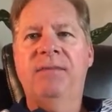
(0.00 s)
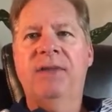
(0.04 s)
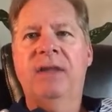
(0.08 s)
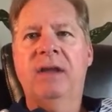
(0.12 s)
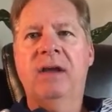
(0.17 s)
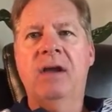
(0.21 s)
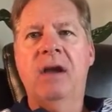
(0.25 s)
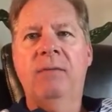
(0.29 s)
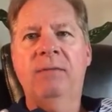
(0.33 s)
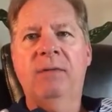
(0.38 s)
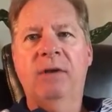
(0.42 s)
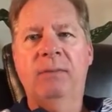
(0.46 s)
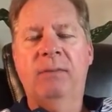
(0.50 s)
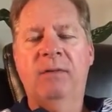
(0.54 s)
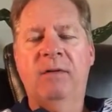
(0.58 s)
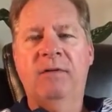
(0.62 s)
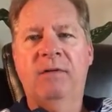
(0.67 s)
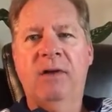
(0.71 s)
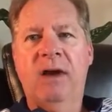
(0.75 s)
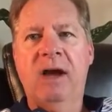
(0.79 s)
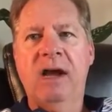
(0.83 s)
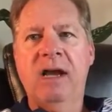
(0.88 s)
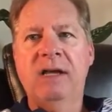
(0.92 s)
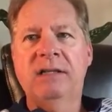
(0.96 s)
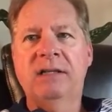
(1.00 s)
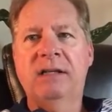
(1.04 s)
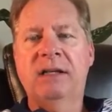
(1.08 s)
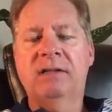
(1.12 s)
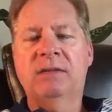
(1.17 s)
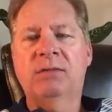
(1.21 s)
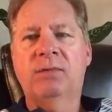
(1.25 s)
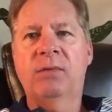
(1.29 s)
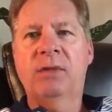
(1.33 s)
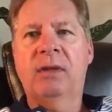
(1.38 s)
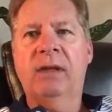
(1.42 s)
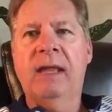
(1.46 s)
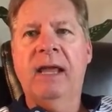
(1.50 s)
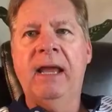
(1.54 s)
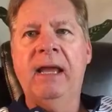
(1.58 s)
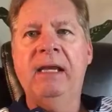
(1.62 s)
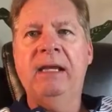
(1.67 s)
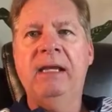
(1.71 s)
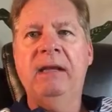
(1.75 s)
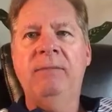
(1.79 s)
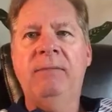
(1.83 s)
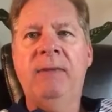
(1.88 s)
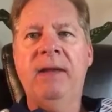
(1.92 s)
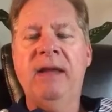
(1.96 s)
The company provides us with
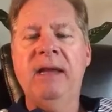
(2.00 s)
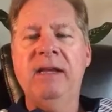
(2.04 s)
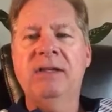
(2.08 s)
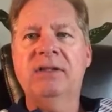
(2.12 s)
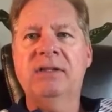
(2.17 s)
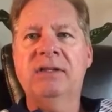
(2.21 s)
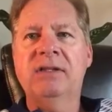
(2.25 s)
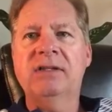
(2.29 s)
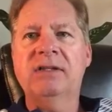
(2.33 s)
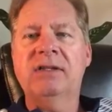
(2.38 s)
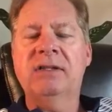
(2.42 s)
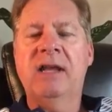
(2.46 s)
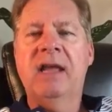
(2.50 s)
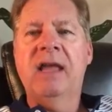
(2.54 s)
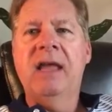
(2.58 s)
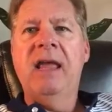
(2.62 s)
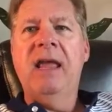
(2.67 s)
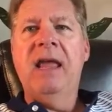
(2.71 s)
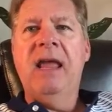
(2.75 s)
landing pages,